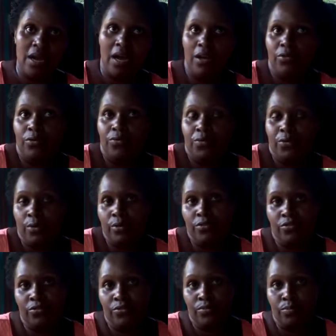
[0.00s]
And of
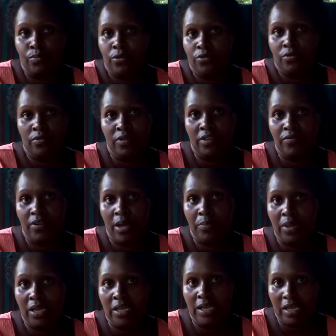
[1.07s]
course, most of the
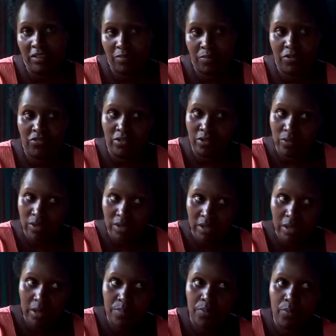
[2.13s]
family, especially when
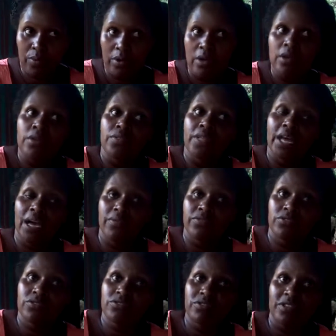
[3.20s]
they are poor, they have
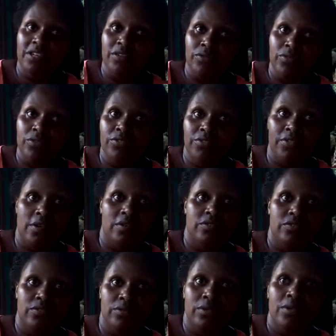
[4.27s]
used those
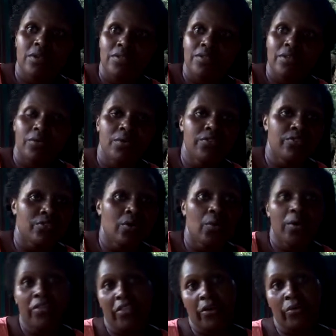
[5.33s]
things. So there is no
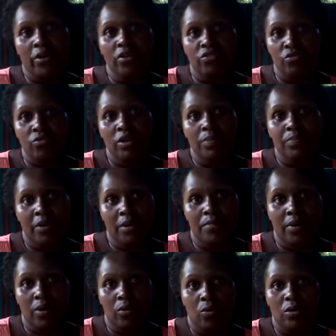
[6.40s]
way they are going to repay
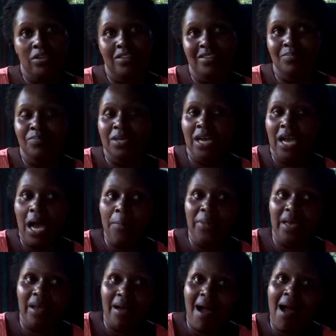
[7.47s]
back, or it's
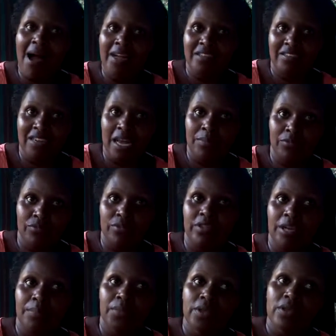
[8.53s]
becoming a hard time to
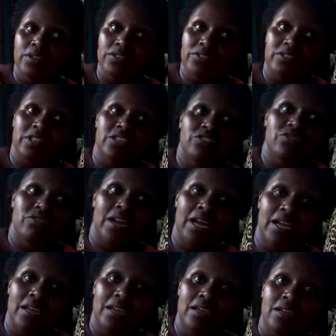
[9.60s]
them. So they
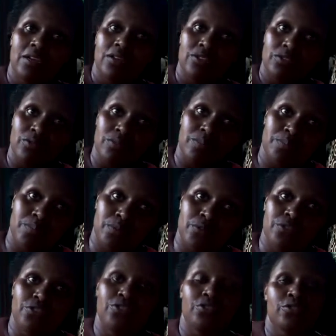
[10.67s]
try to
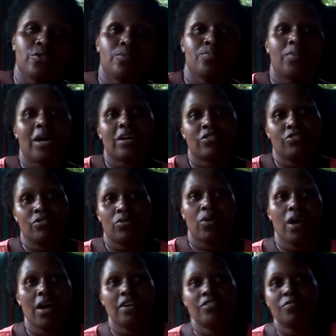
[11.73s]
push you back to your
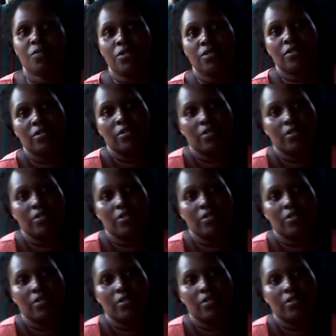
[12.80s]
husband.